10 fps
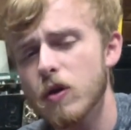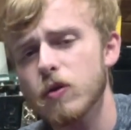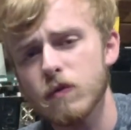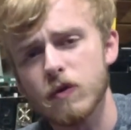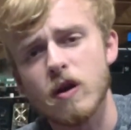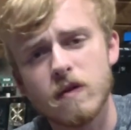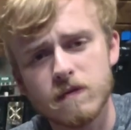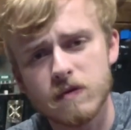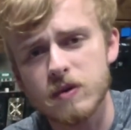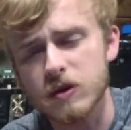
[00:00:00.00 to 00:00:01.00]
So if you're
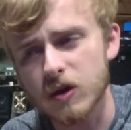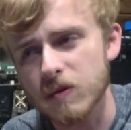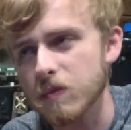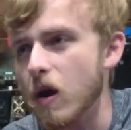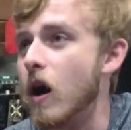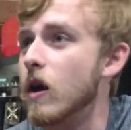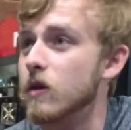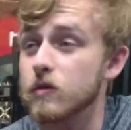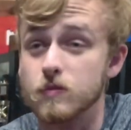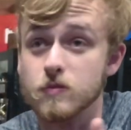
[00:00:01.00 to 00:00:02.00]
unfamiliar,
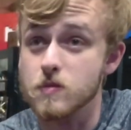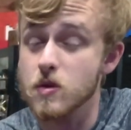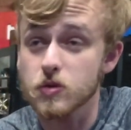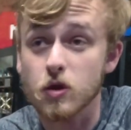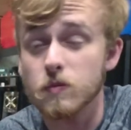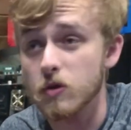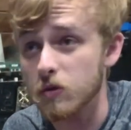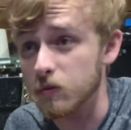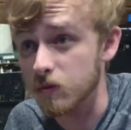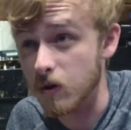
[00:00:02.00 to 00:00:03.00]
uh, the most
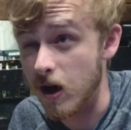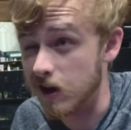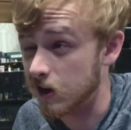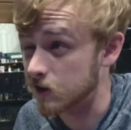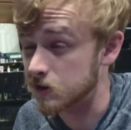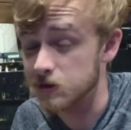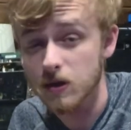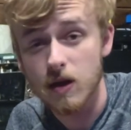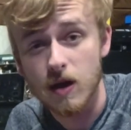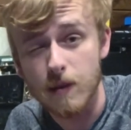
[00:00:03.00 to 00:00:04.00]
notable, I guess,
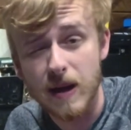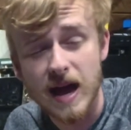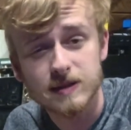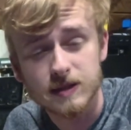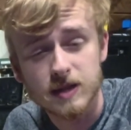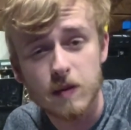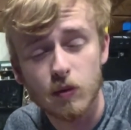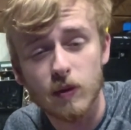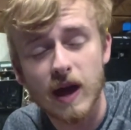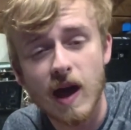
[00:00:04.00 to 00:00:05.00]
past
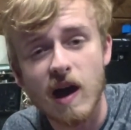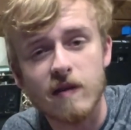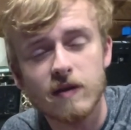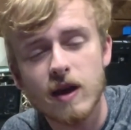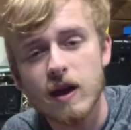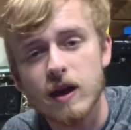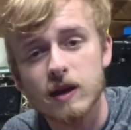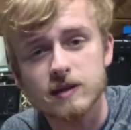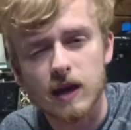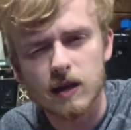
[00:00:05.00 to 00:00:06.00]
example we have
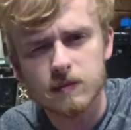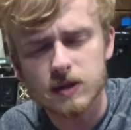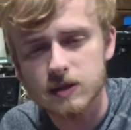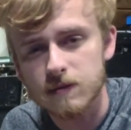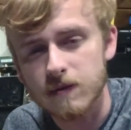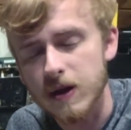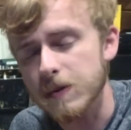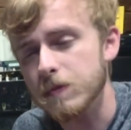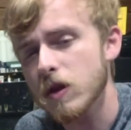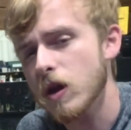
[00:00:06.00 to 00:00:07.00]
is AMD's
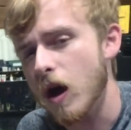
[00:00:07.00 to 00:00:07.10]
Phenom